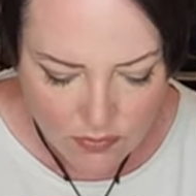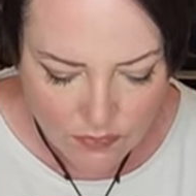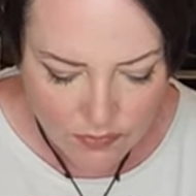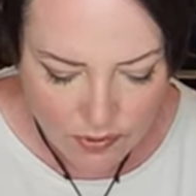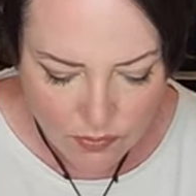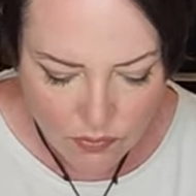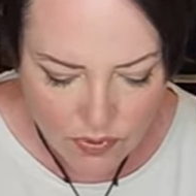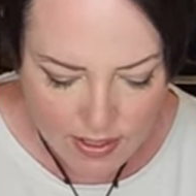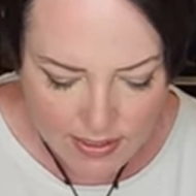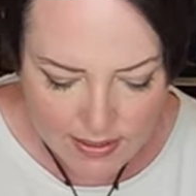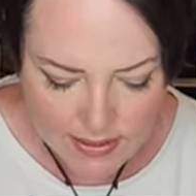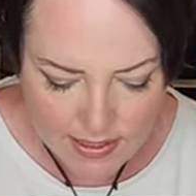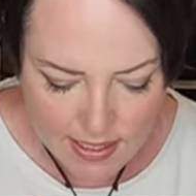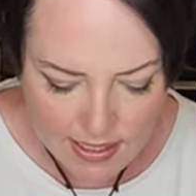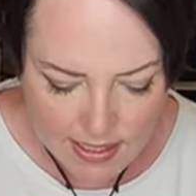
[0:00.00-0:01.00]
from one
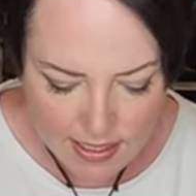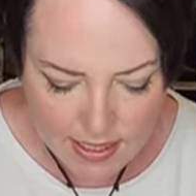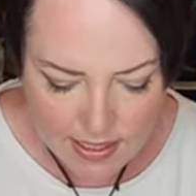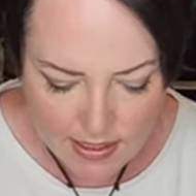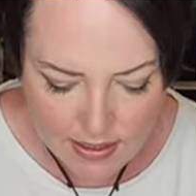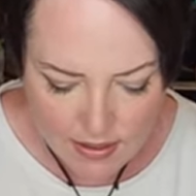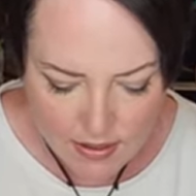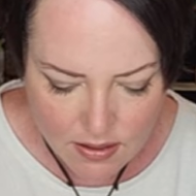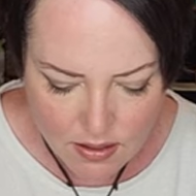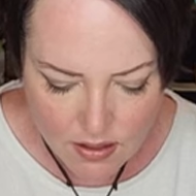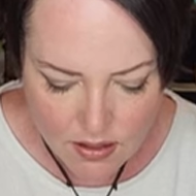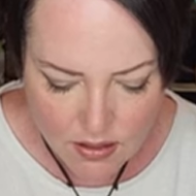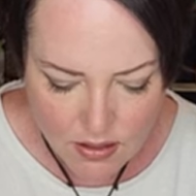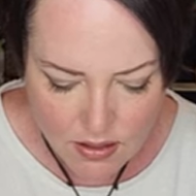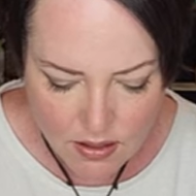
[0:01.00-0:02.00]
side
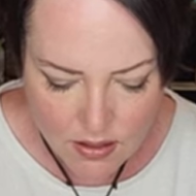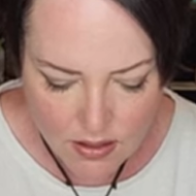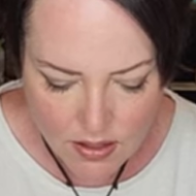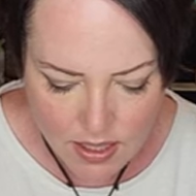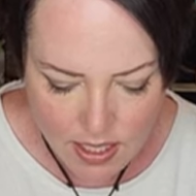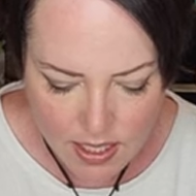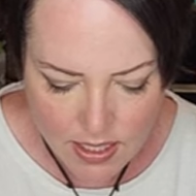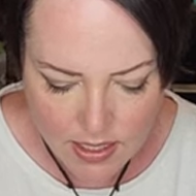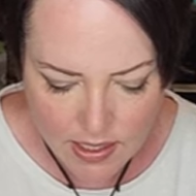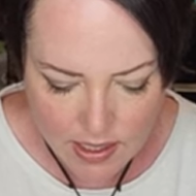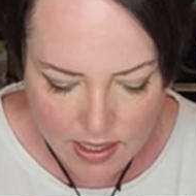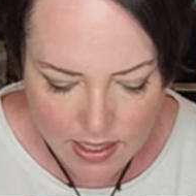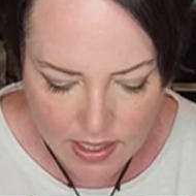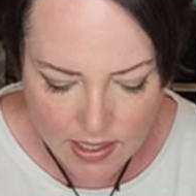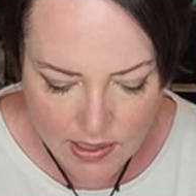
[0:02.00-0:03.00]
and
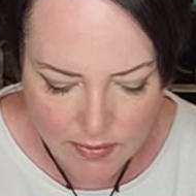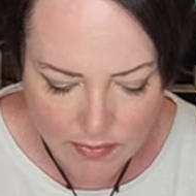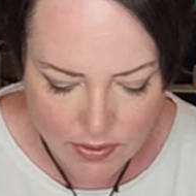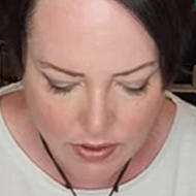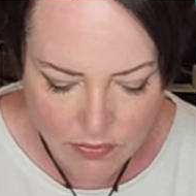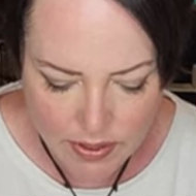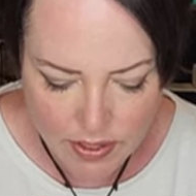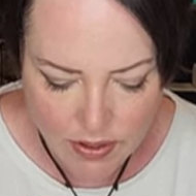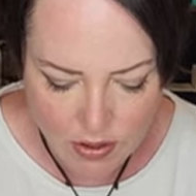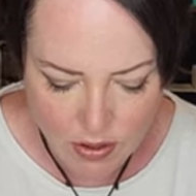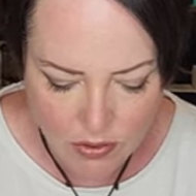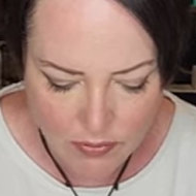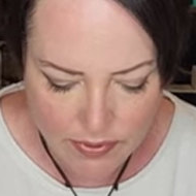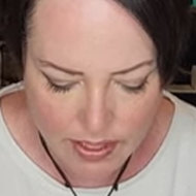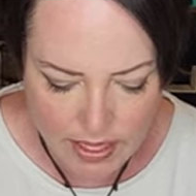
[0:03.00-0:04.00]
I am going all
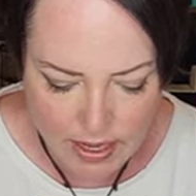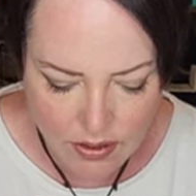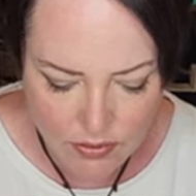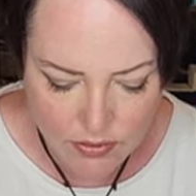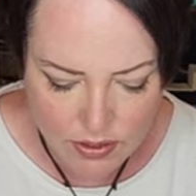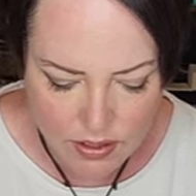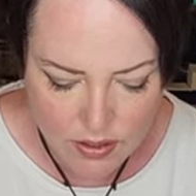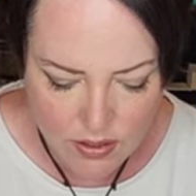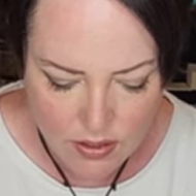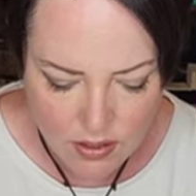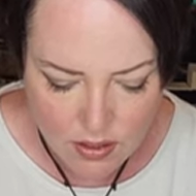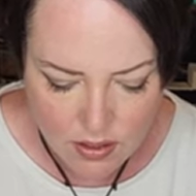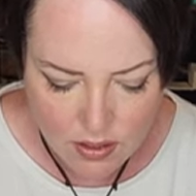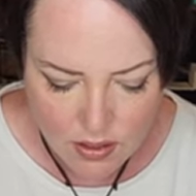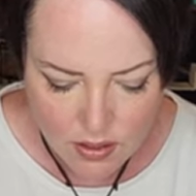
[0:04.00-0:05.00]
the way out
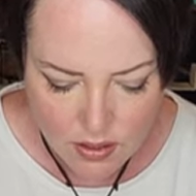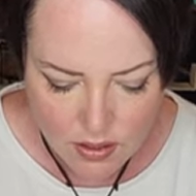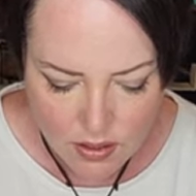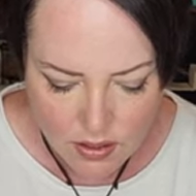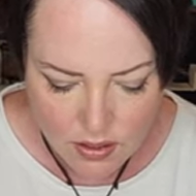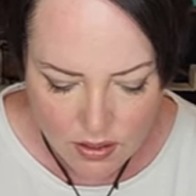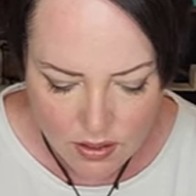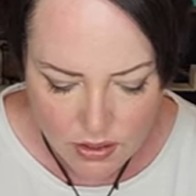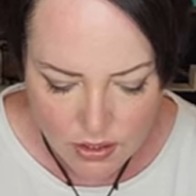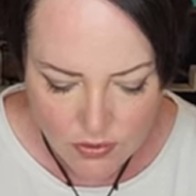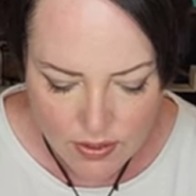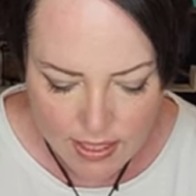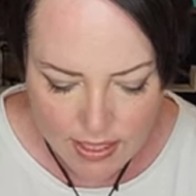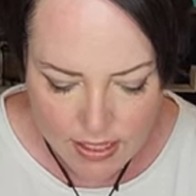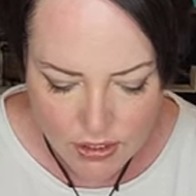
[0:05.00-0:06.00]
to
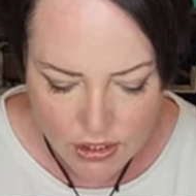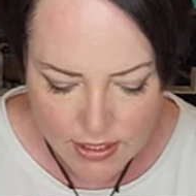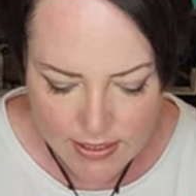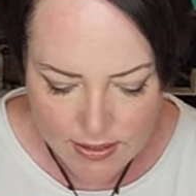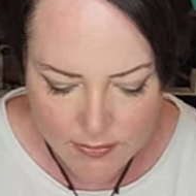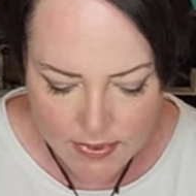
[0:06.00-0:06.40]
the edges